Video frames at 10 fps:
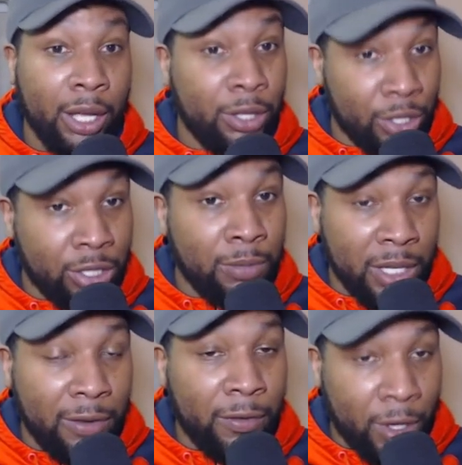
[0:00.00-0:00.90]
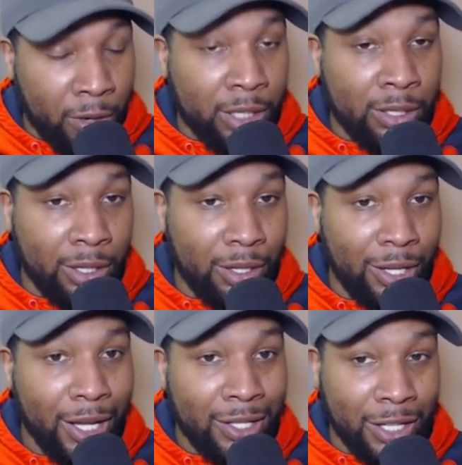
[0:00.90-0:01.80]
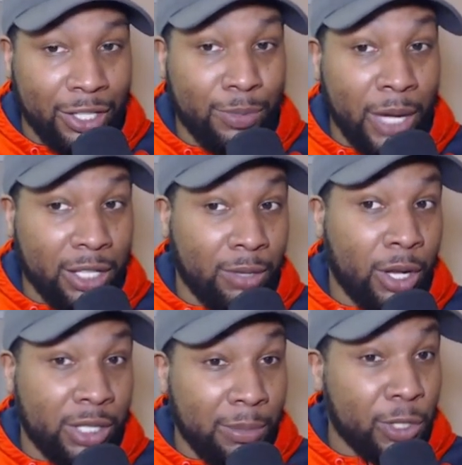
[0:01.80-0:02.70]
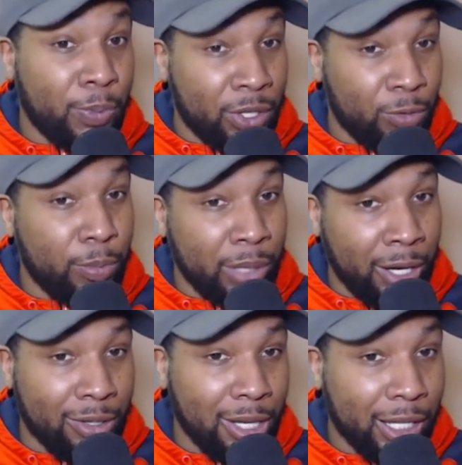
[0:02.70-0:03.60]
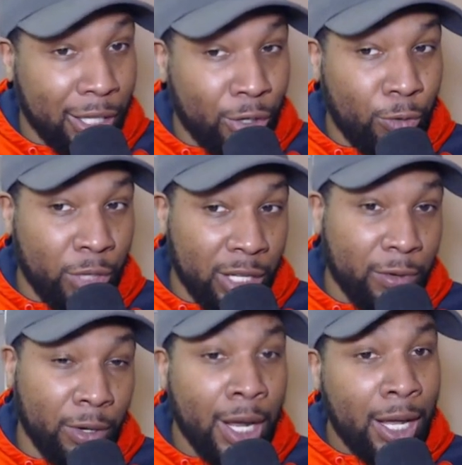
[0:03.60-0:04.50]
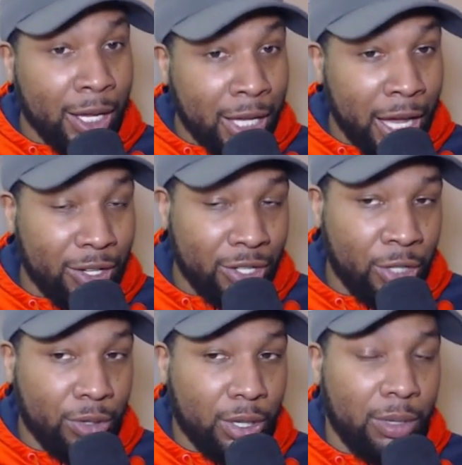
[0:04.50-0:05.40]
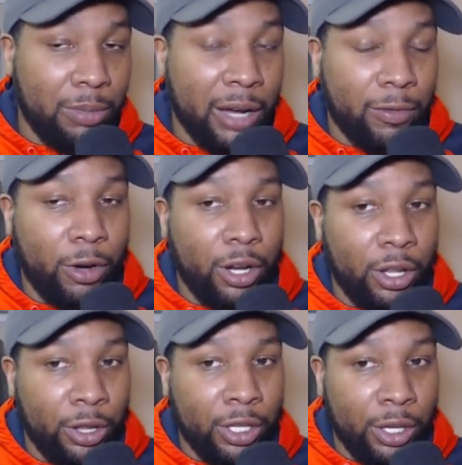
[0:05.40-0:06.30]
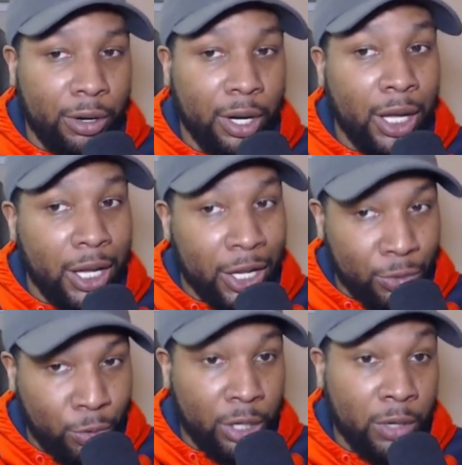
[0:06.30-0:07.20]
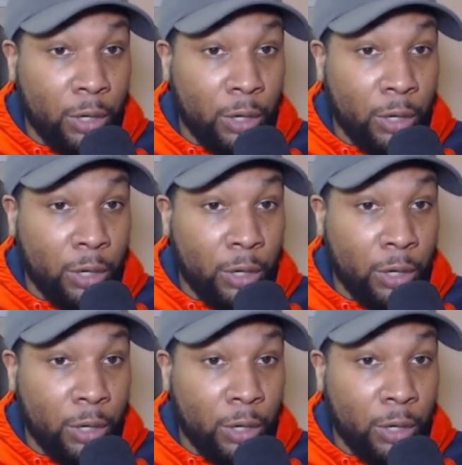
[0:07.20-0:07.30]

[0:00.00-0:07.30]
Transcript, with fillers: This should be a very good Texas basketball team, especially with players like Chendall Weaver and Kadin Shedrick coming back for another year as well.